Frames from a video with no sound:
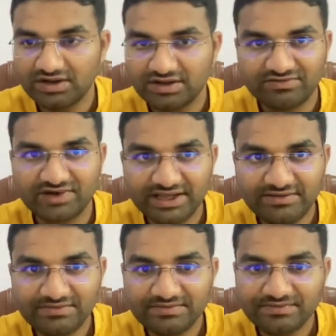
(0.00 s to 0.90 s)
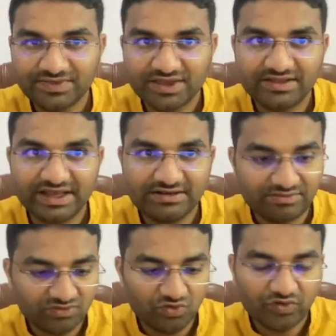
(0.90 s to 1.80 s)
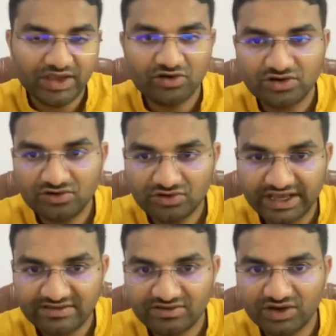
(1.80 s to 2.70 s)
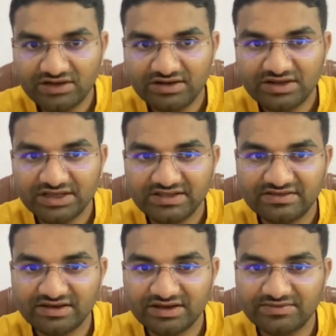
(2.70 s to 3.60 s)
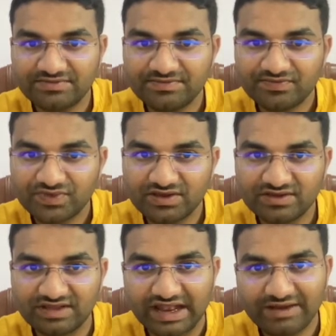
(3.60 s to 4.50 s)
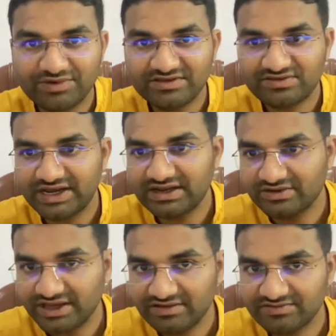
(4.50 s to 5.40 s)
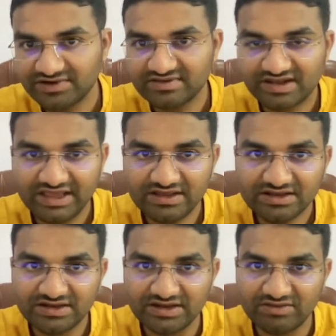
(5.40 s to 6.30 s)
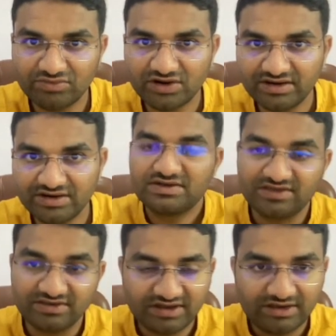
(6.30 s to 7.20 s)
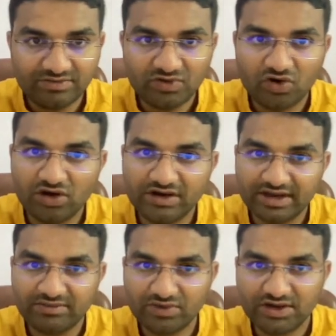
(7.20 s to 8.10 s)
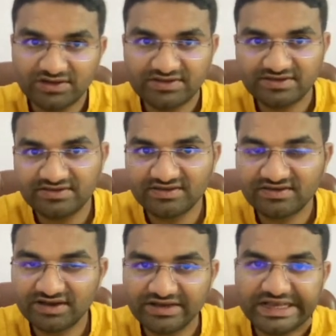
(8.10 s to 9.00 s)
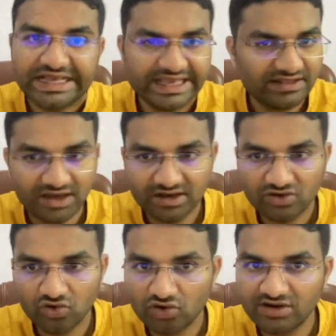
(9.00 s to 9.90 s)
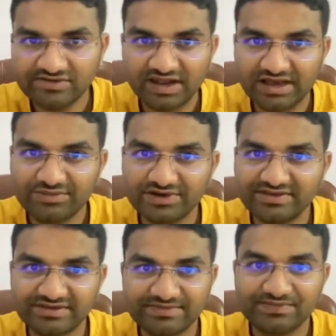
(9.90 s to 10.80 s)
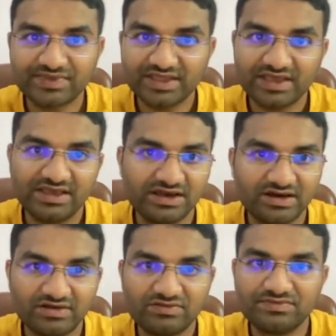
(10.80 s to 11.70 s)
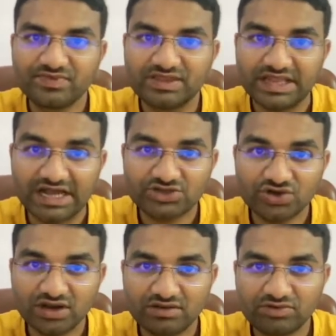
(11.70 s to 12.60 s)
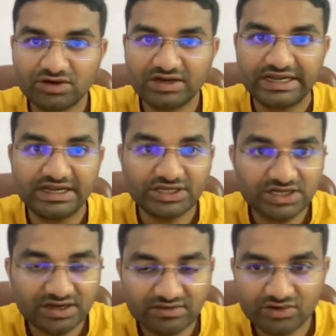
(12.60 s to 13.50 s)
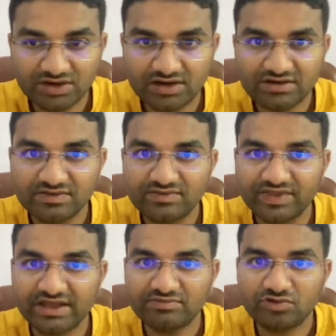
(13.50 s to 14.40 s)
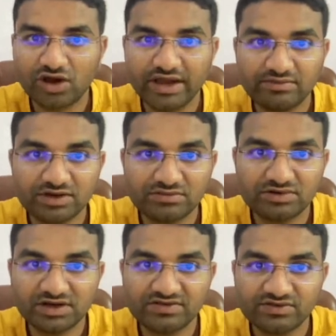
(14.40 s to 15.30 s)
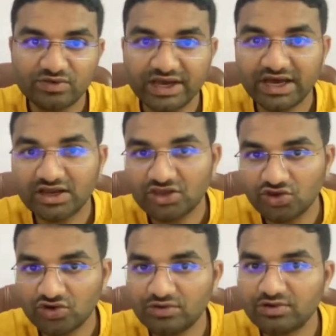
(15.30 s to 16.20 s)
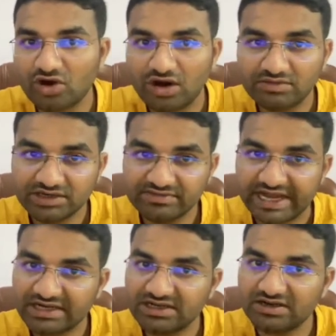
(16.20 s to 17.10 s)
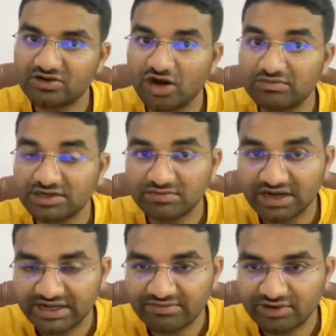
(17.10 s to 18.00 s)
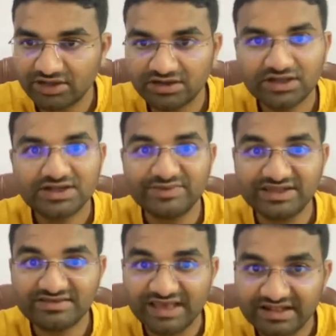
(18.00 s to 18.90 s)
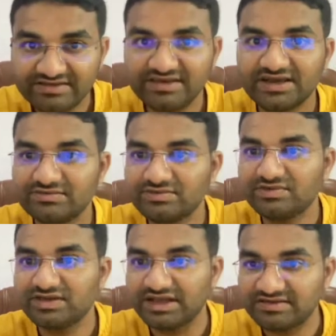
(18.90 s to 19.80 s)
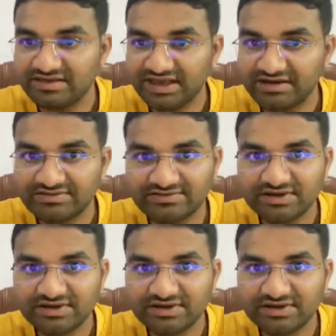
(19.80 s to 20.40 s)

Fine. Then moving on to next one, it's a syllabus straight away. Firstly, number system or numbers. Just in the core syllabus, here natural number, integer number, then prime number, square, cube, common factor, common multiple, means LCM, HCF,